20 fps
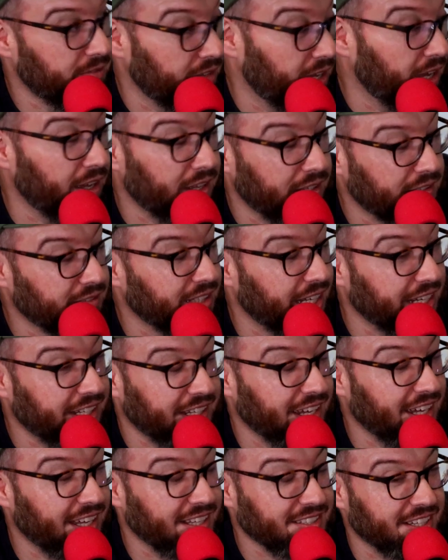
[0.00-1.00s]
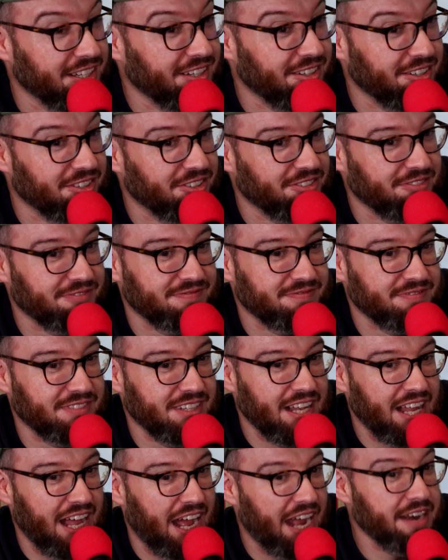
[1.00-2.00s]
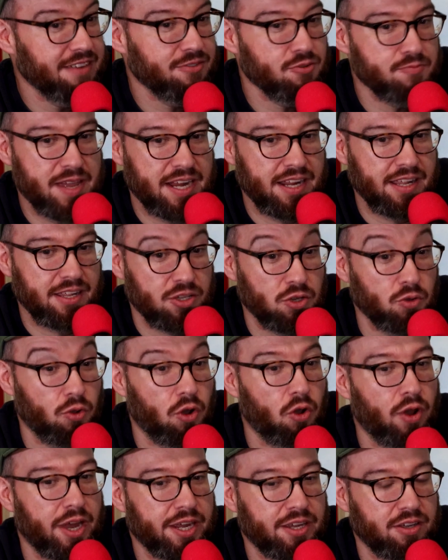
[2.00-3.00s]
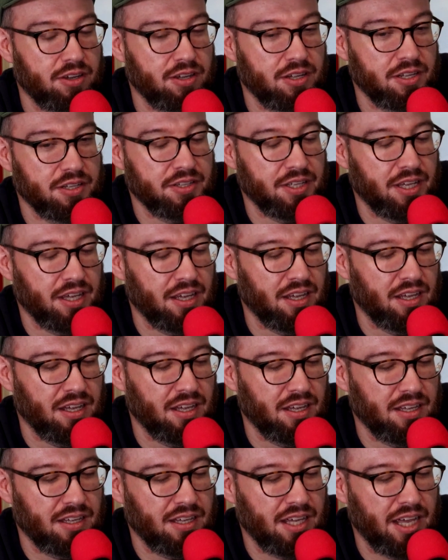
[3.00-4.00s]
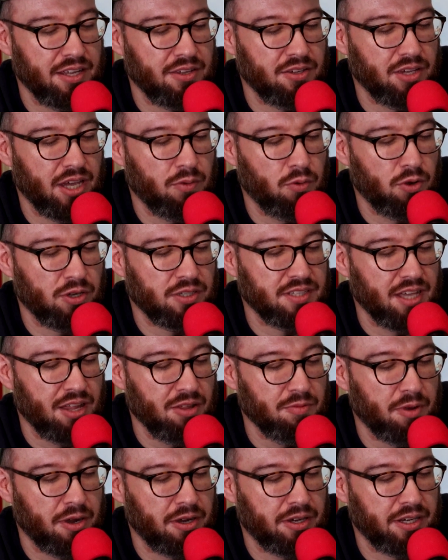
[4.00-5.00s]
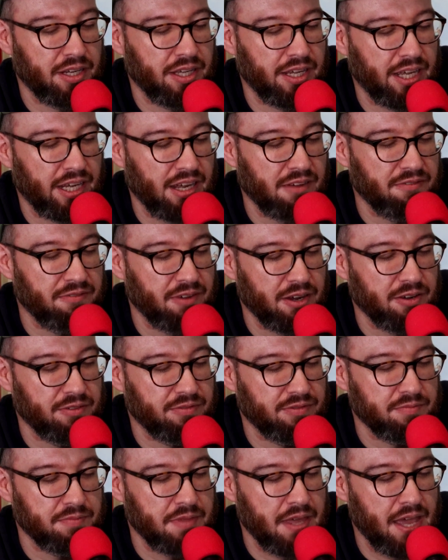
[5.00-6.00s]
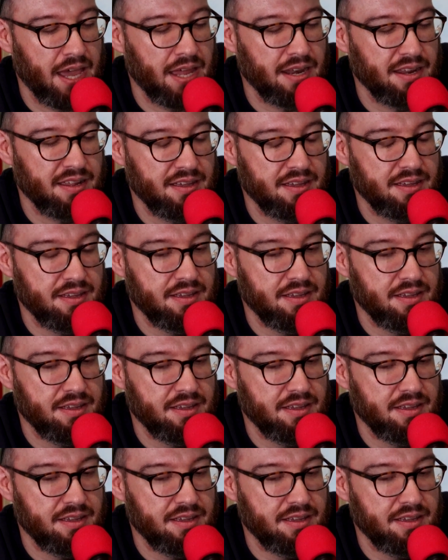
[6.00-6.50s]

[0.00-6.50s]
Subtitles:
Yeah, I guess. I don't know. I never met any. I called. I worked telemarketing. I got fired from that.